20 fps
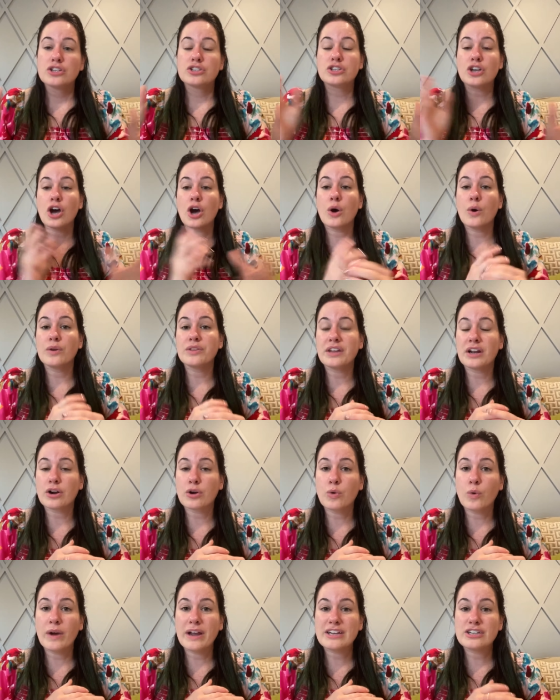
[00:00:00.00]
So
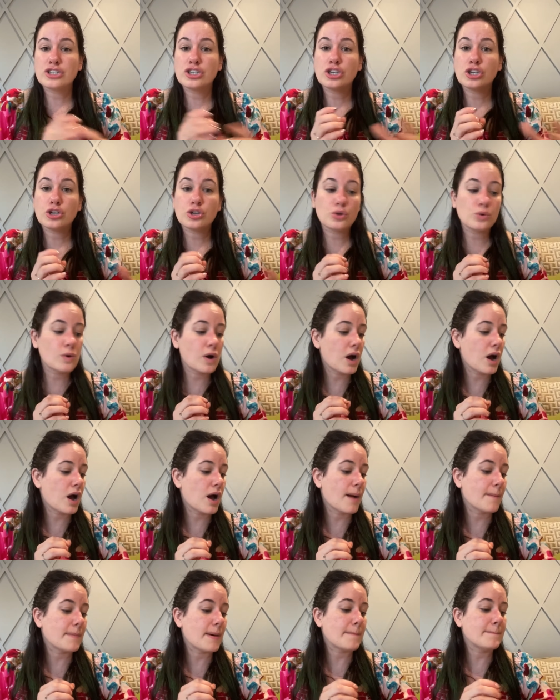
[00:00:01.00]
they're going to
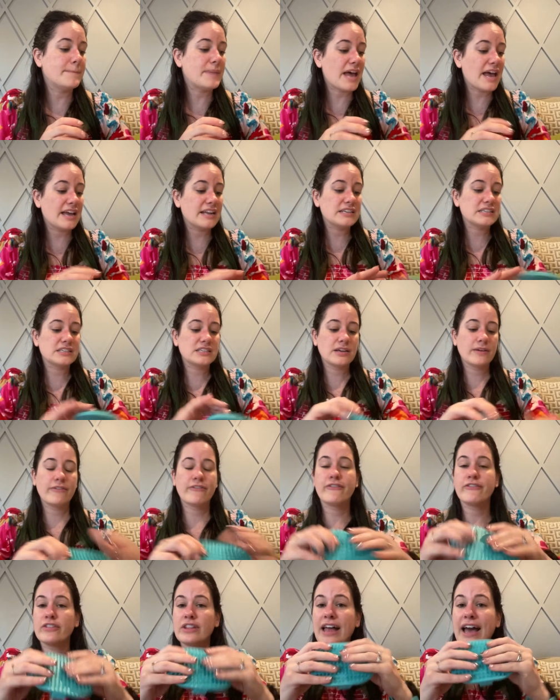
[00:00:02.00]
um, bend,
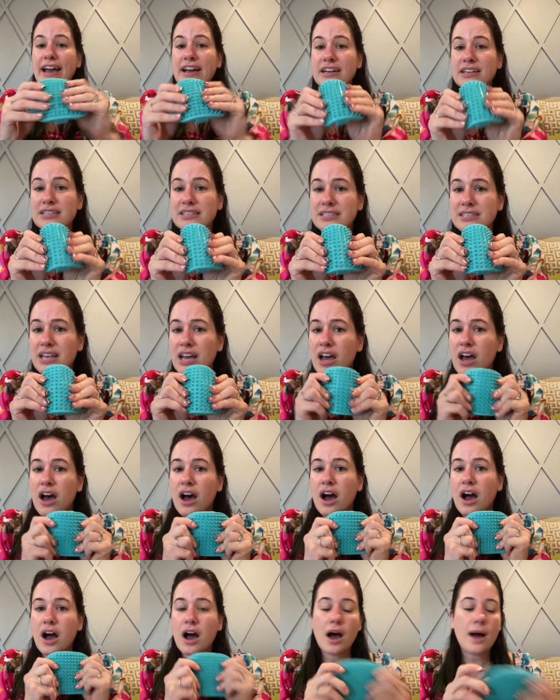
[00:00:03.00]
flex,
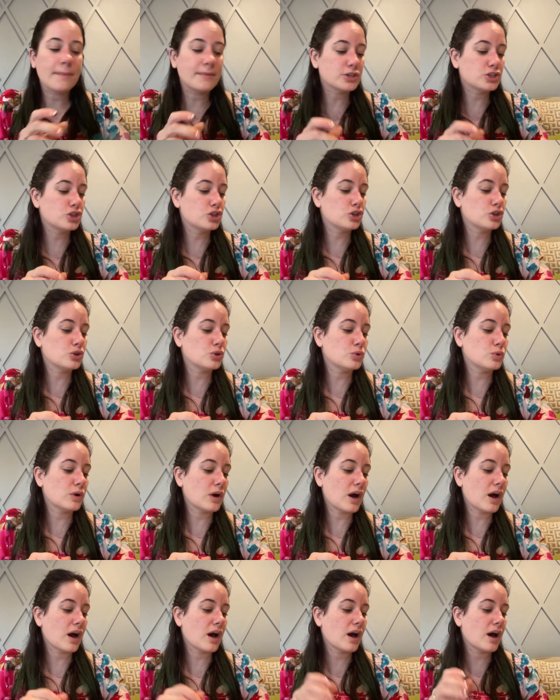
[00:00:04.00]
um, to
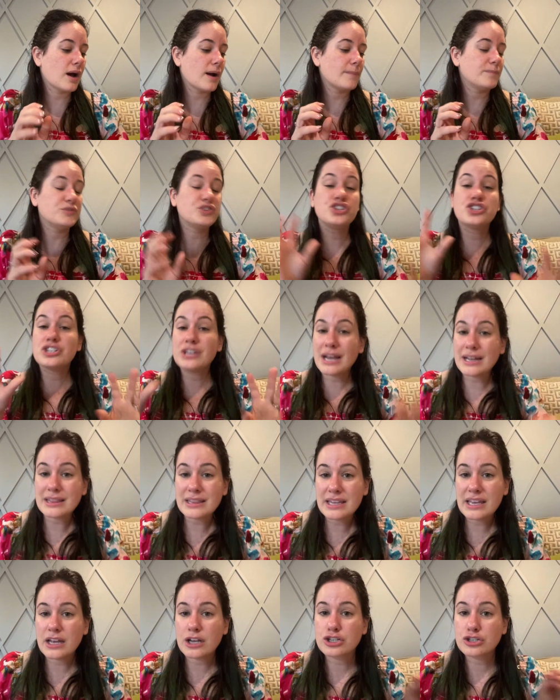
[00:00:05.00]
uh,
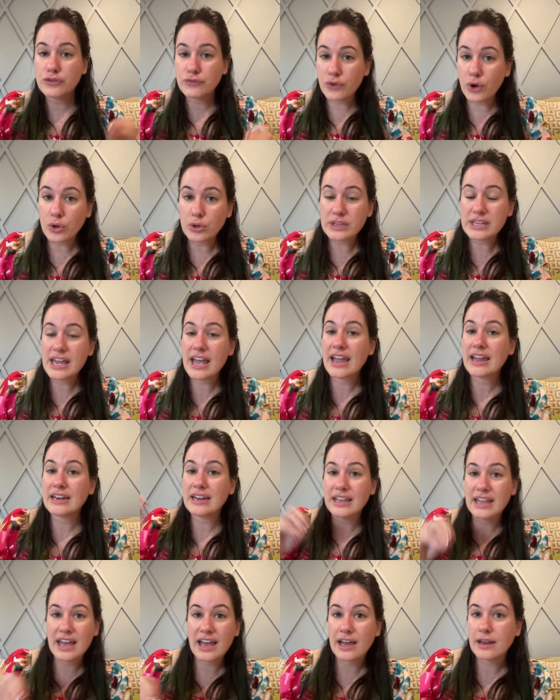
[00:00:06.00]
gently
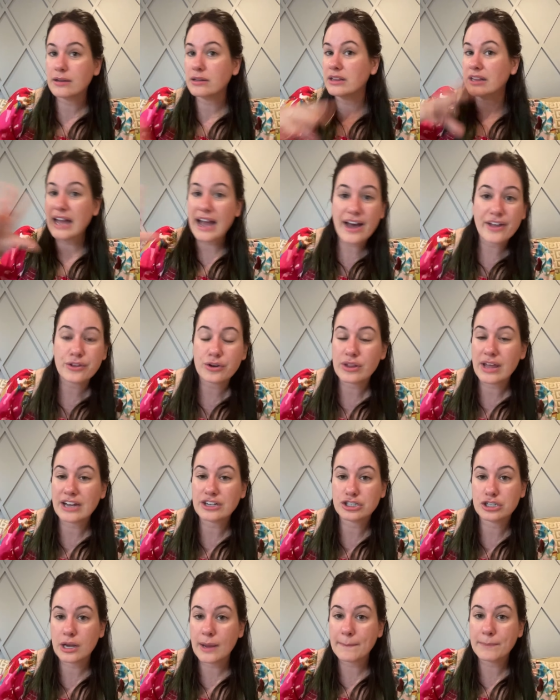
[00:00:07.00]
exfoliate, again, lather
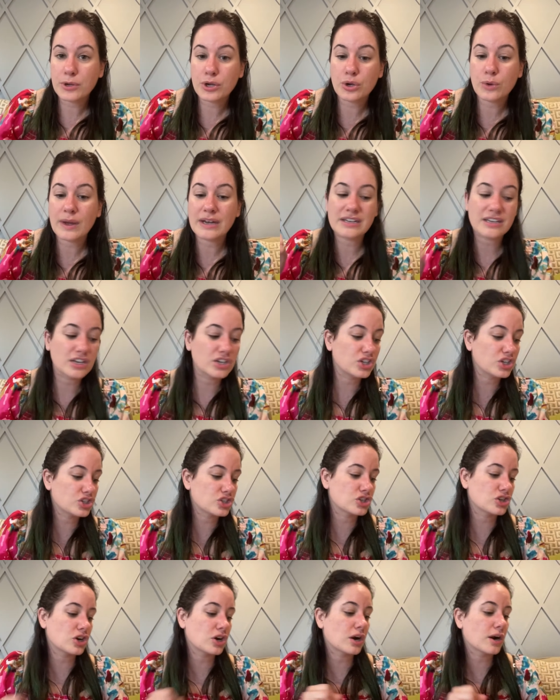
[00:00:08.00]
that shampoo and
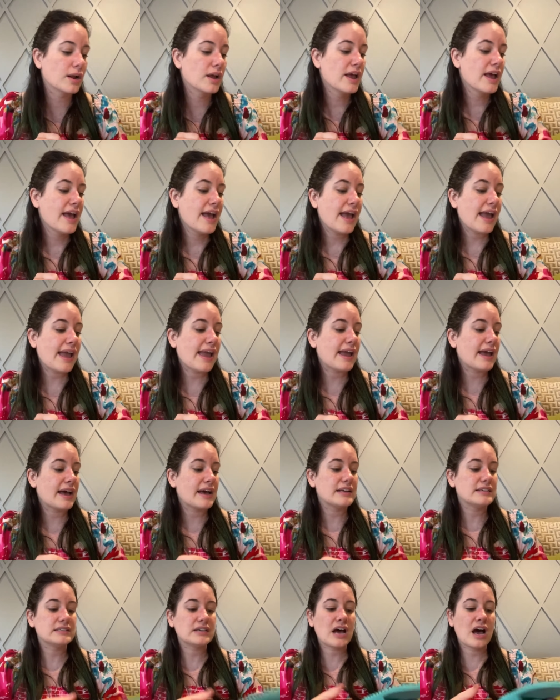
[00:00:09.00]
conditioner,
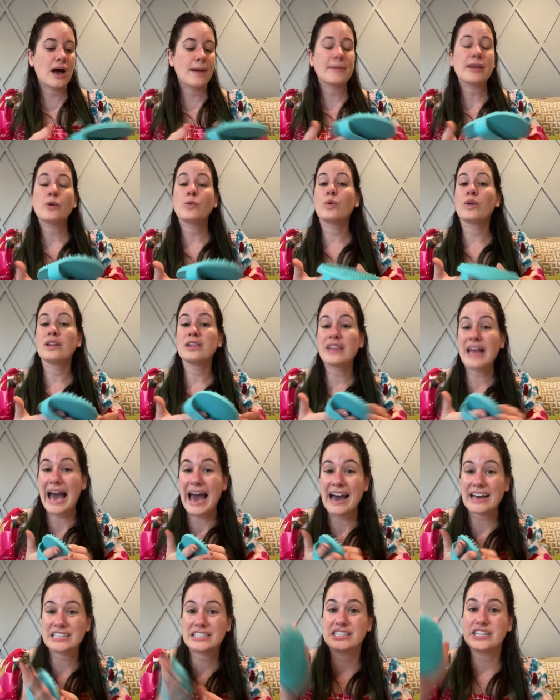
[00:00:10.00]
and um, it will
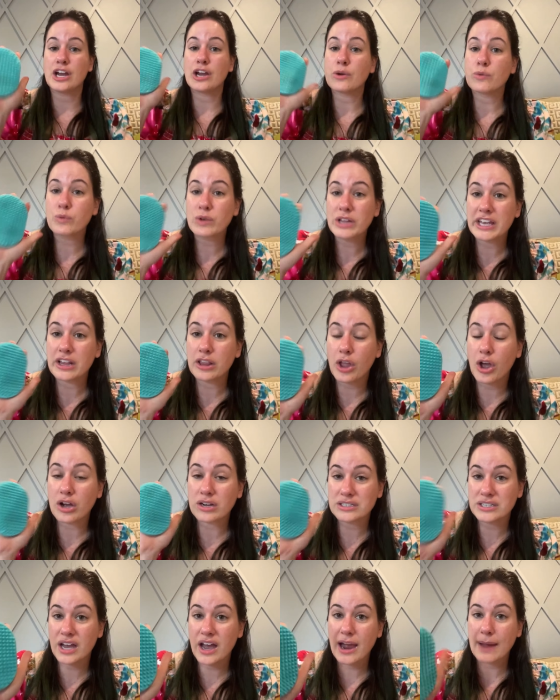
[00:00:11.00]
last a really
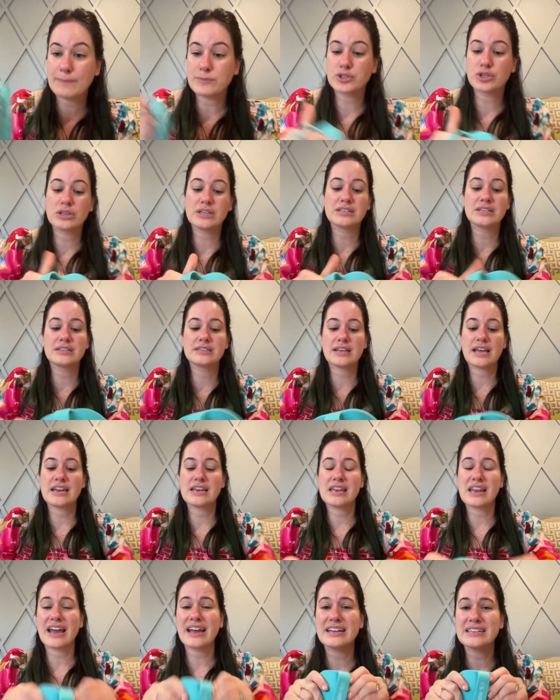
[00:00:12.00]
long time. So this is a
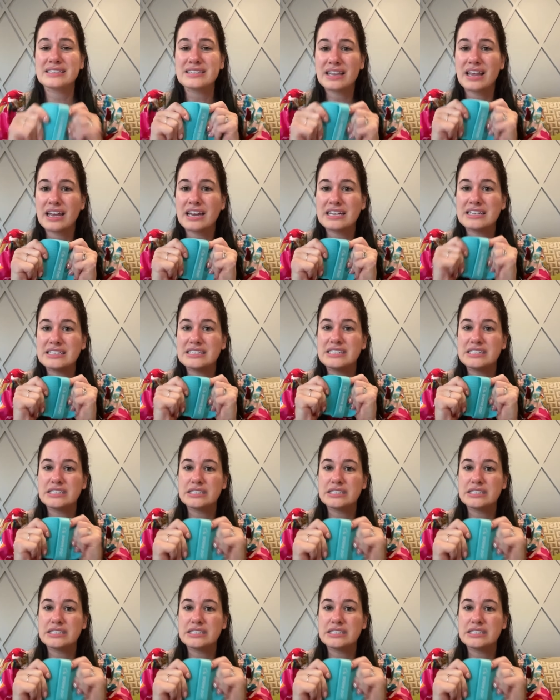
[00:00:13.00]
nice, like,